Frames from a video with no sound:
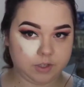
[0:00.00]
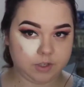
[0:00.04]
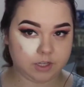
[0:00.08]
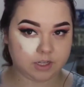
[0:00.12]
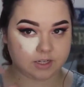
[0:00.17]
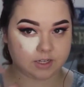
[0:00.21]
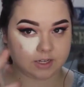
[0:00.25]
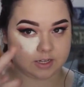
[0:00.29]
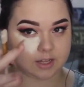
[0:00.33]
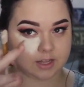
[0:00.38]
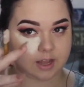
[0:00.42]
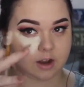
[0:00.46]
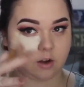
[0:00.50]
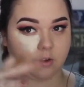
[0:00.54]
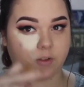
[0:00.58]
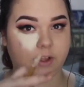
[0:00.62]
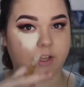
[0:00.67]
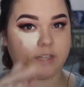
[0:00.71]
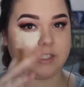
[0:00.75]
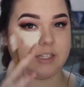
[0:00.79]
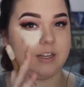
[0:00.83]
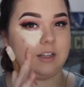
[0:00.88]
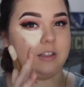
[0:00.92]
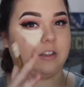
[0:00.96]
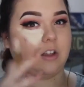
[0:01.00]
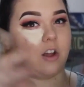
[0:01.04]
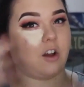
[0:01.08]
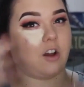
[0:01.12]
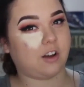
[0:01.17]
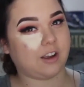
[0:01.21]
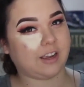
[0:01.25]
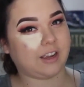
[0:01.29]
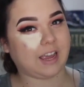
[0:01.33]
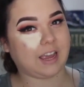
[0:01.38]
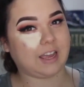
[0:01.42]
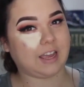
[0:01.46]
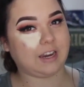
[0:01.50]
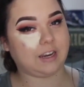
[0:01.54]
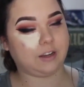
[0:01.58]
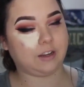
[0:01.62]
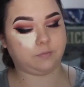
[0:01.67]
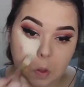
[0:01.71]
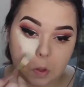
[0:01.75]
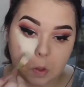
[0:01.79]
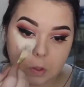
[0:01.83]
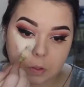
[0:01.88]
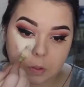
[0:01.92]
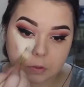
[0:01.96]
It does. I don't like to elongate it.